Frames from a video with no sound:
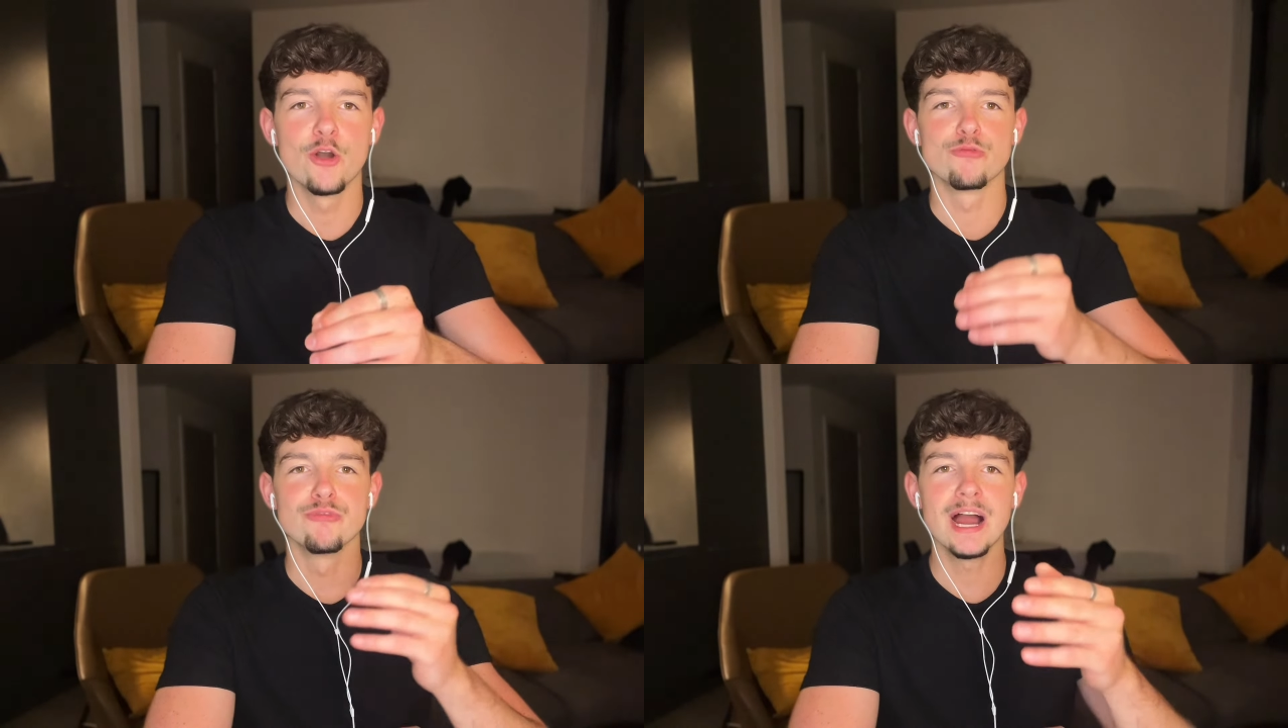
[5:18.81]

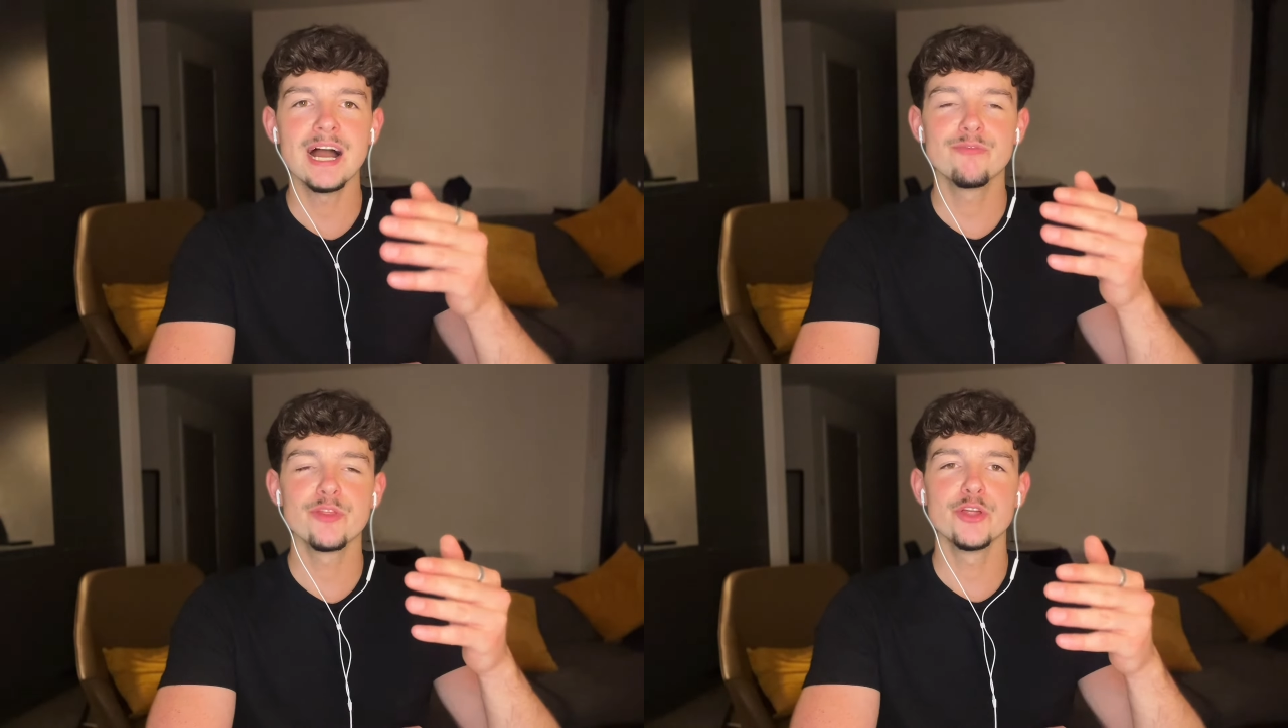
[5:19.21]

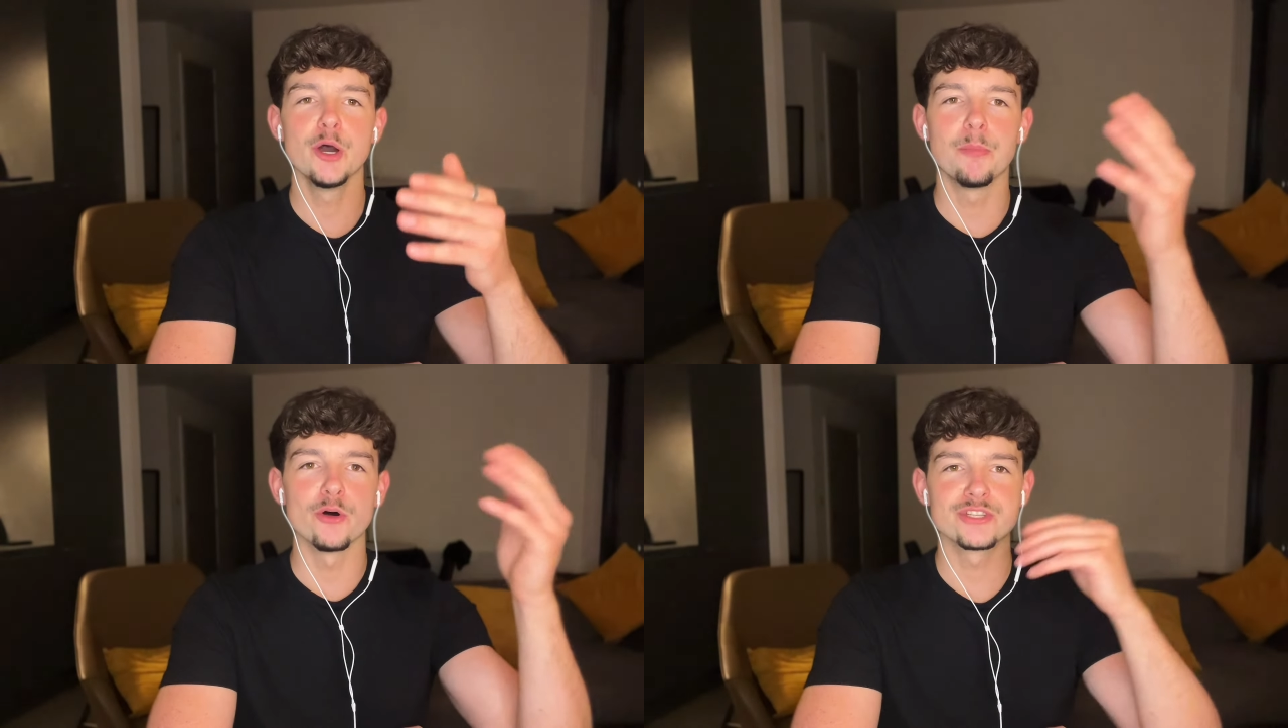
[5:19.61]
rather than
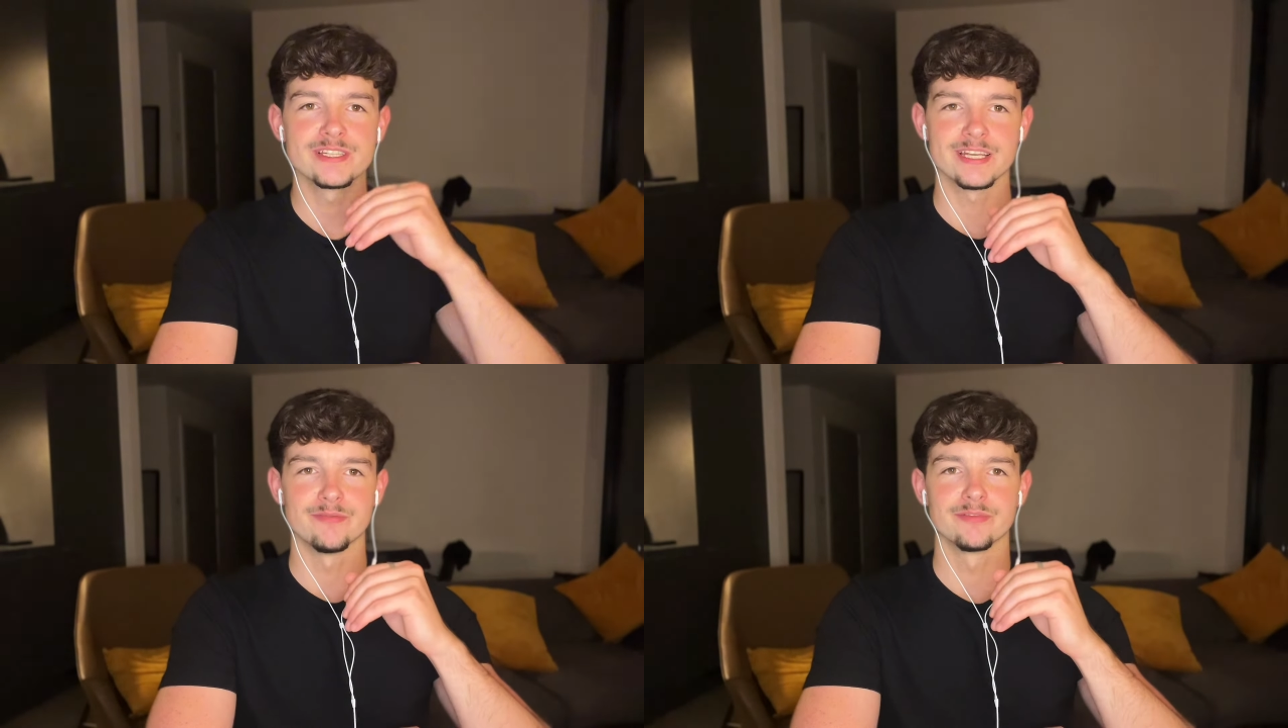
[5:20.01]
a
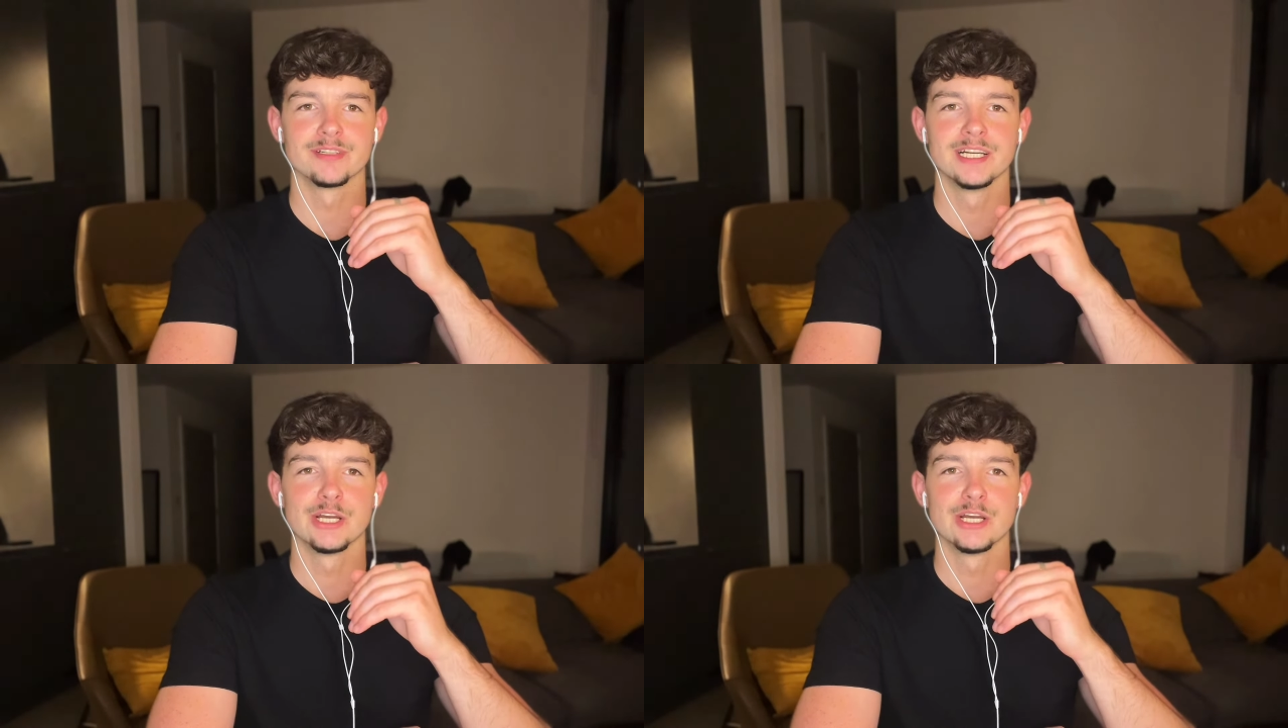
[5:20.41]
positive.